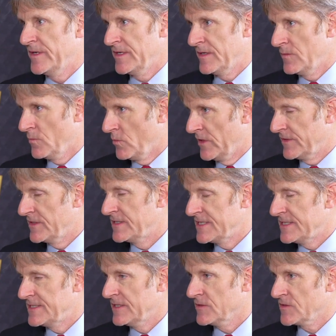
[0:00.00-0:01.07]
and what the
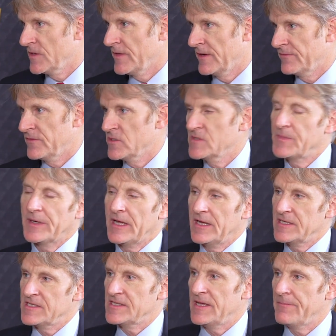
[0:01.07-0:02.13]
details on that first, but kind of
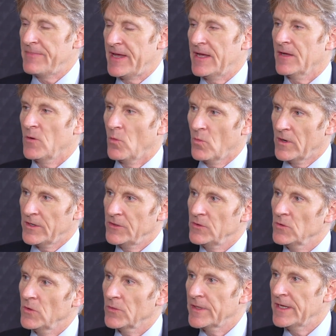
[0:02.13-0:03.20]
step back. Where are you
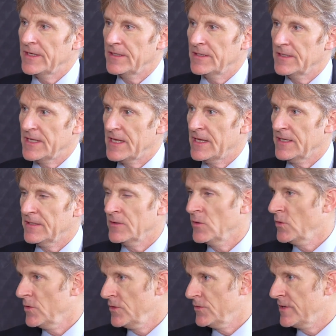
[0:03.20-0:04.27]
located again? Who
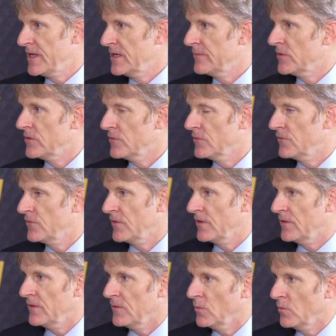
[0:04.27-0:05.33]
are your neighbors?
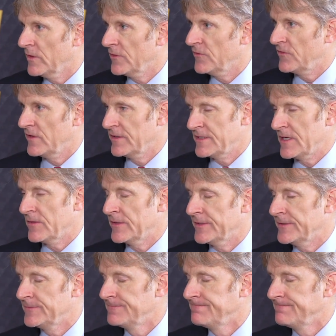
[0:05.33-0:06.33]
What is Tower Hill?